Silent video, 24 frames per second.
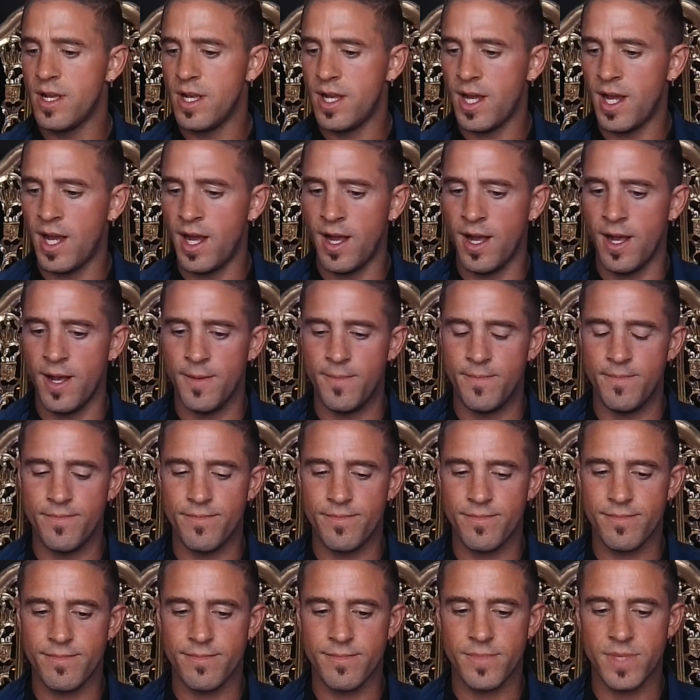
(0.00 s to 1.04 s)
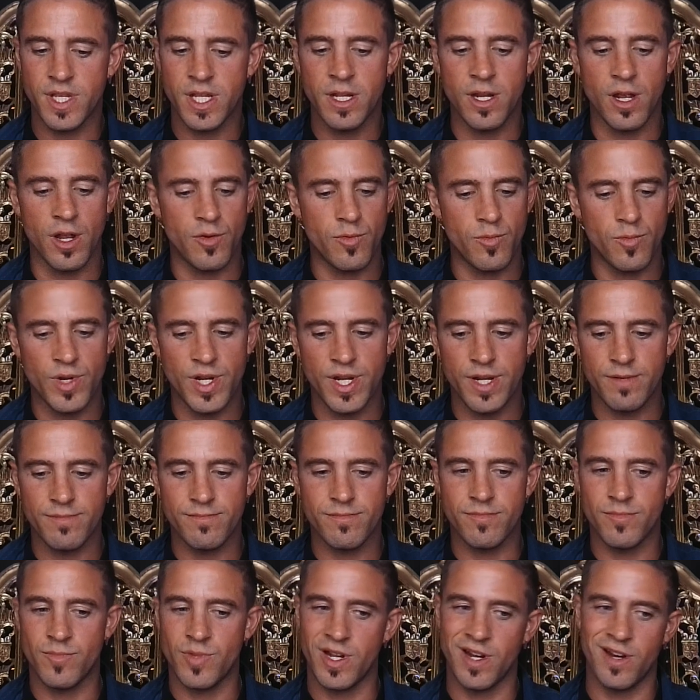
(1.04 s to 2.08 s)
Um, when
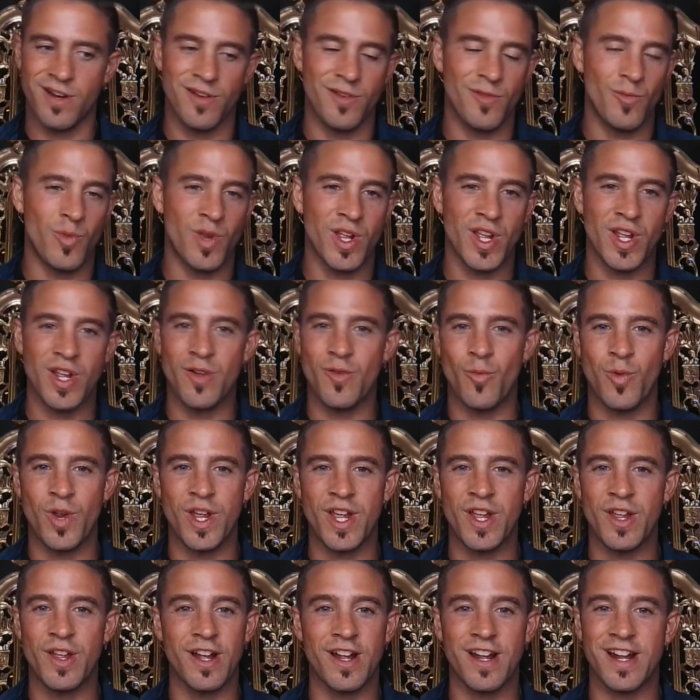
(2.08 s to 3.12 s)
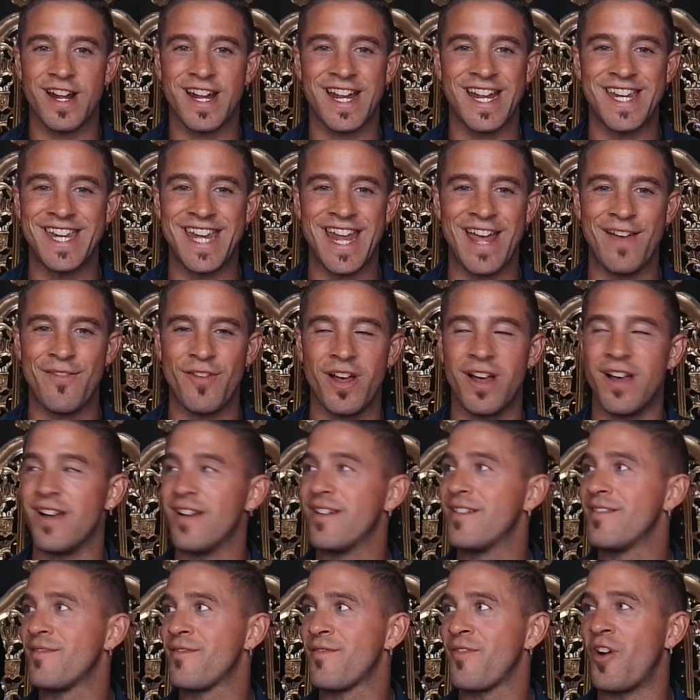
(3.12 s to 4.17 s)
where we can never
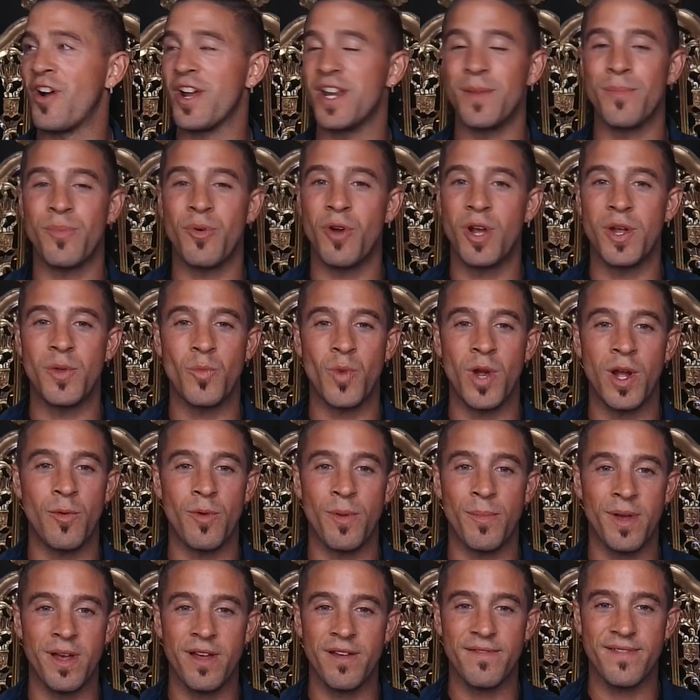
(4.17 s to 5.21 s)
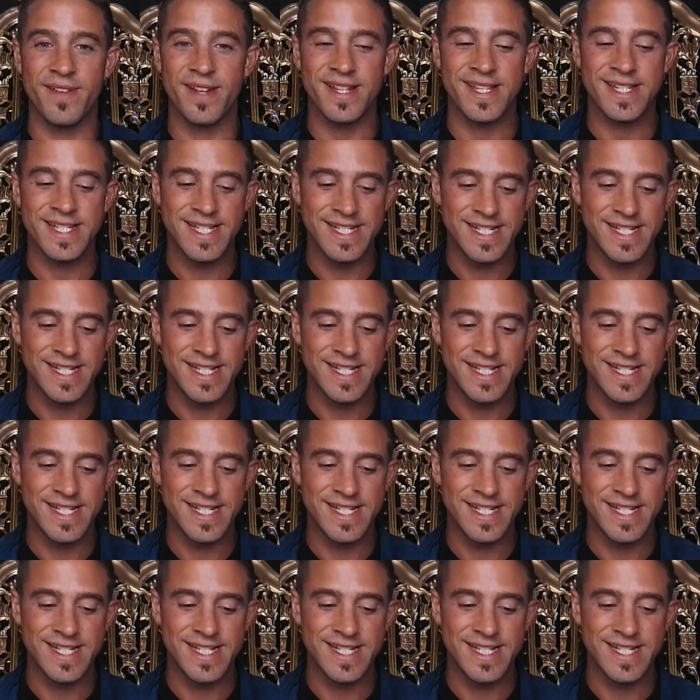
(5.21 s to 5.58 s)
find a point where we're perfect.